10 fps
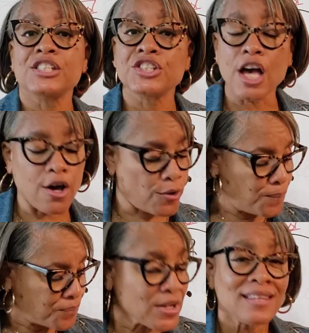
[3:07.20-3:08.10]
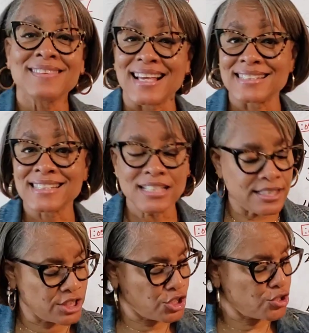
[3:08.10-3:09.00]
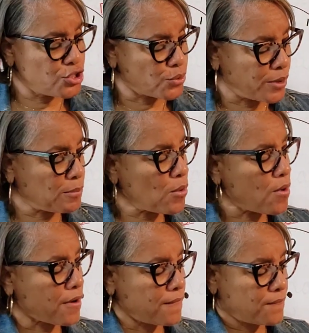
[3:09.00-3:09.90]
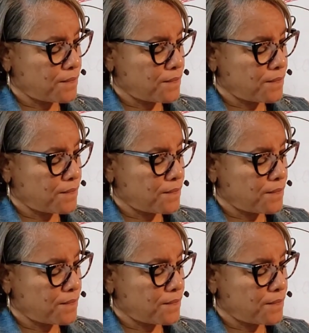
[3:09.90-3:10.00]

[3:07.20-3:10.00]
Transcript: so let's continue doing more.